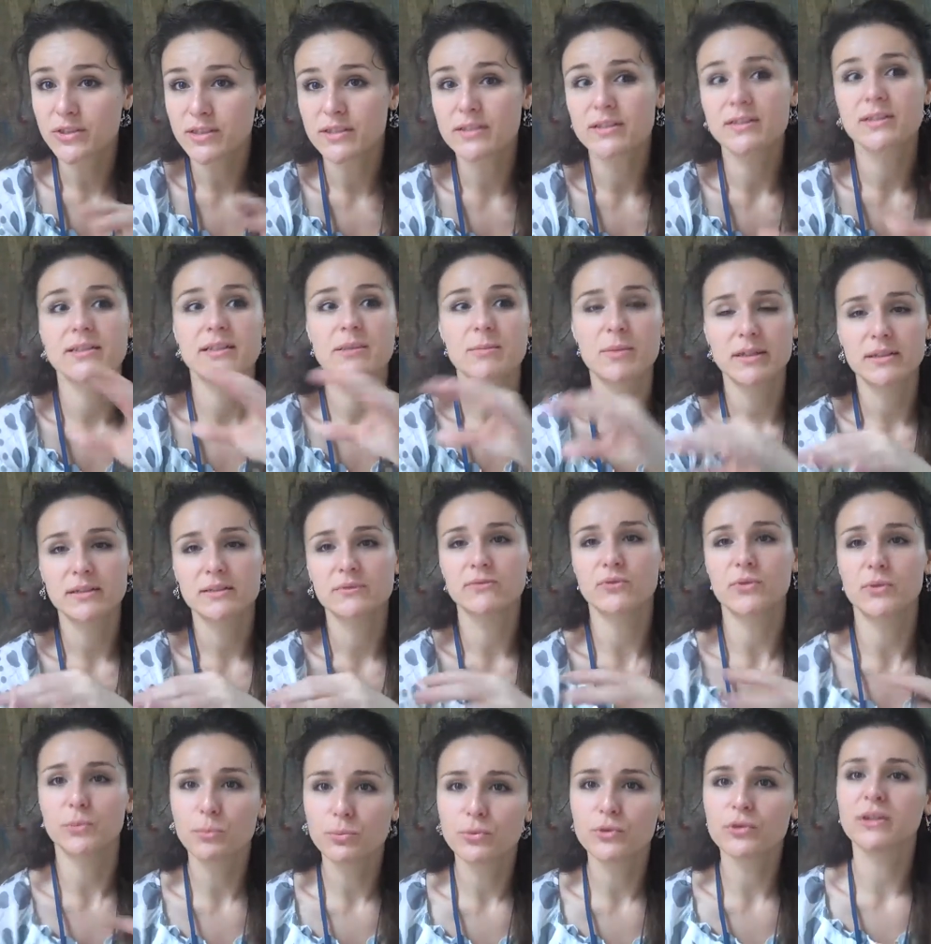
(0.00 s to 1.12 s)
this is the button
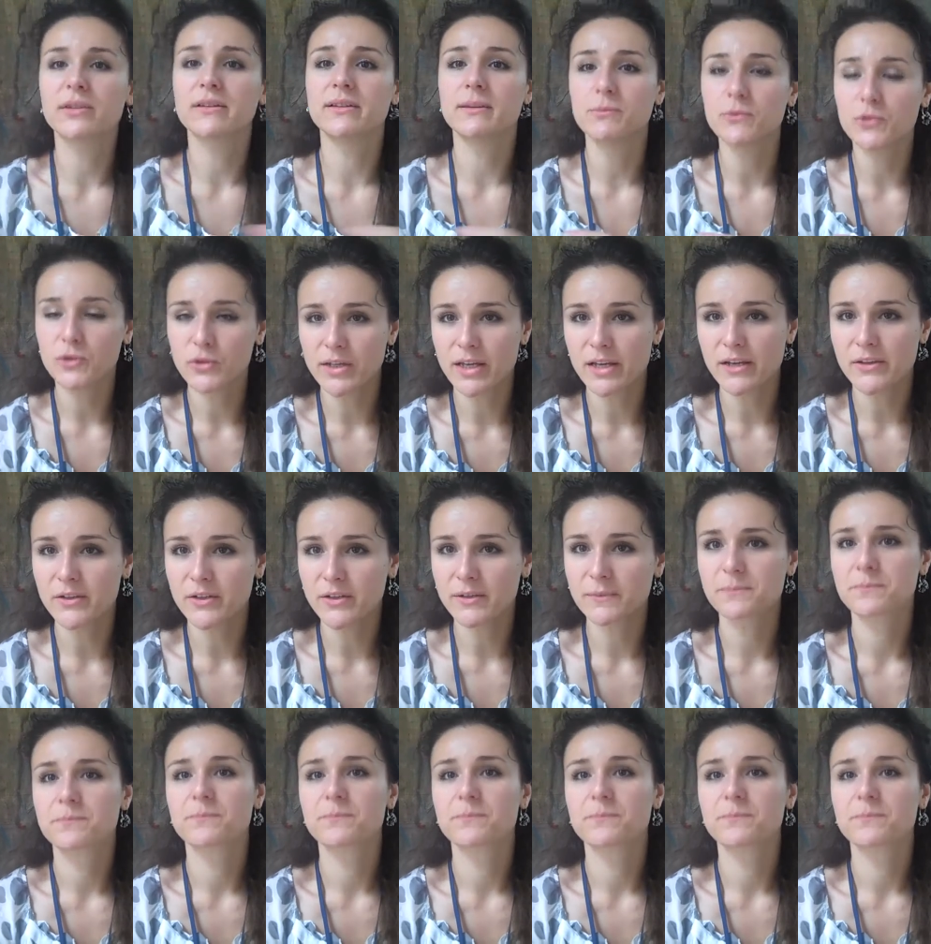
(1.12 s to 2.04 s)
for putting them together.